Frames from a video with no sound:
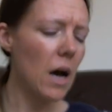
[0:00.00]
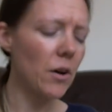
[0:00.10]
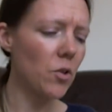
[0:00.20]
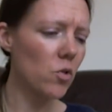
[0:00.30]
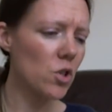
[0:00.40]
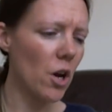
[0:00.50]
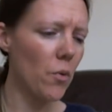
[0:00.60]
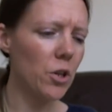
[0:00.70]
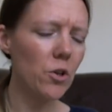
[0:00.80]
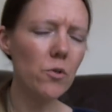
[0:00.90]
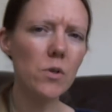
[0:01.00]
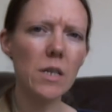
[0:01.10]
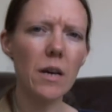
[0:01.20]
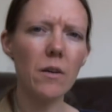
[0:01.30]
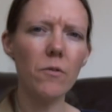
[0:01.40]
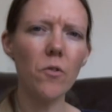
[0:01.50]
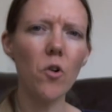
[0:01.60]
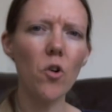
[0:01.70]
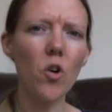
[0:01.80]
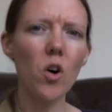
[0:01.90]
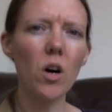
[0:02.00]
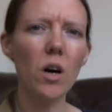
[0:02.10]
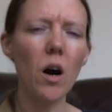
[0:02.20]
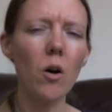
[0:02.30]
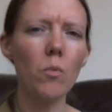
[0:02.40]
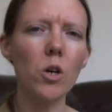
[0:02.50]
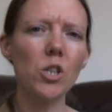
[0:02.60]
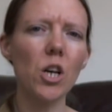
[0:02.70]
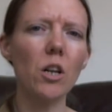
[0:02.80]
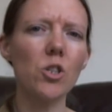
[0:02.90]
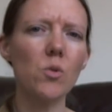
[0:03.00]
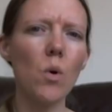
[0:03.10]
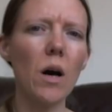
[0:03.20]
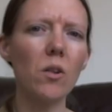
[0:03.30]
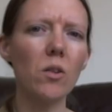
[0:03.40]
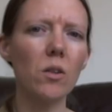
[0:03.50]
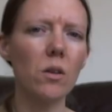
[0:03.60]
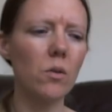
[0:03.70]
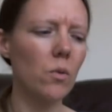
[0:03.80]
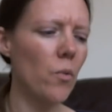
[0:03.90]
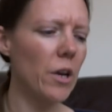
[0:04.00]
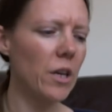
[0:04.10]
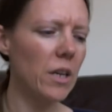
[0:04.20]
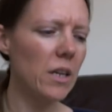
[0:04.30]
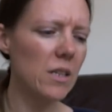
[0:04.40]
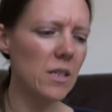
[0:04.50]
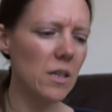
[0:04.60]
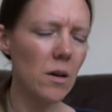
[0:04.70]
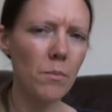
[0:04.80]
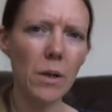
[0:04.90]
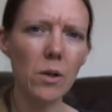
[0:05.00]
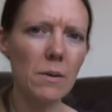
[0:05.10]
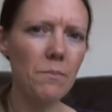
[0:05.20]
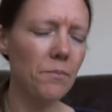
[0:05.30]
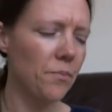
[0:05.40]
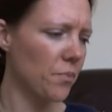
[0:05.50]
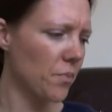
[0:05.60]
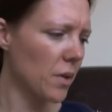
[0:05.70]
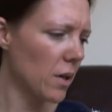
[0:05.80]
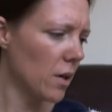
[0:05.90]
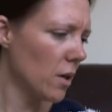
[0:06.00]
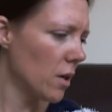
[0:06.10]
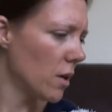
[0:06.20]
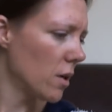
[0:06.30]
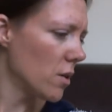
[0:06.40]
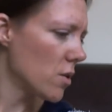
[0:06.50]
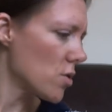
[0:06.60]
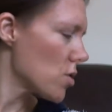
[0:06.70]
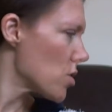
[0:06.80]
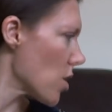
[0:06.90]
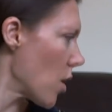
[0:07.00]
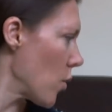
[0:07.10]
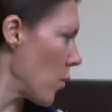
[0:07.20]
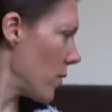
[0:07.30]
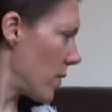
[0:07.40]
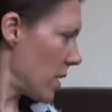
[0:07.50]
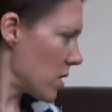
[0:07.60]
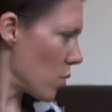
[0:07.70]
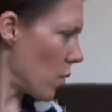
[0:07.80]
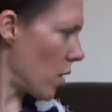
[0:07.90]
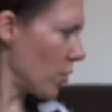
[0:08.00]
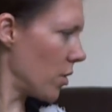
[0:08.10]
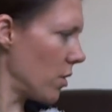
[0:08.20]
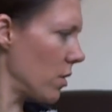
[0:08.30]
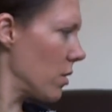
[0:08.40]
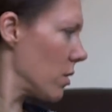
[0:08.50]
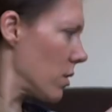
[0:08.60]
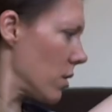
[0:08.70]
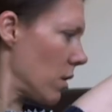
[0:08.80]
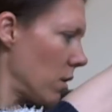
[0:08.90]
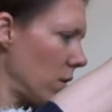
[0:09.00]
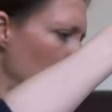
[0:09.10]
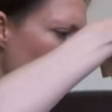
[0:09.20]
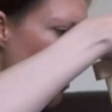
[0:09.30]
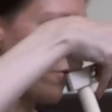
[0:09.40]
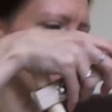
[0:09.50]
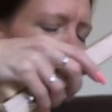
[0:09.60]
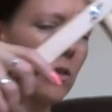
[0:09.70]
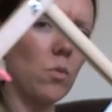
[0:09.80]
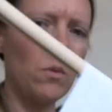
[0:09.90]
And also I used it for a homework challenge as well, where you needed a building. So this one, oh, this has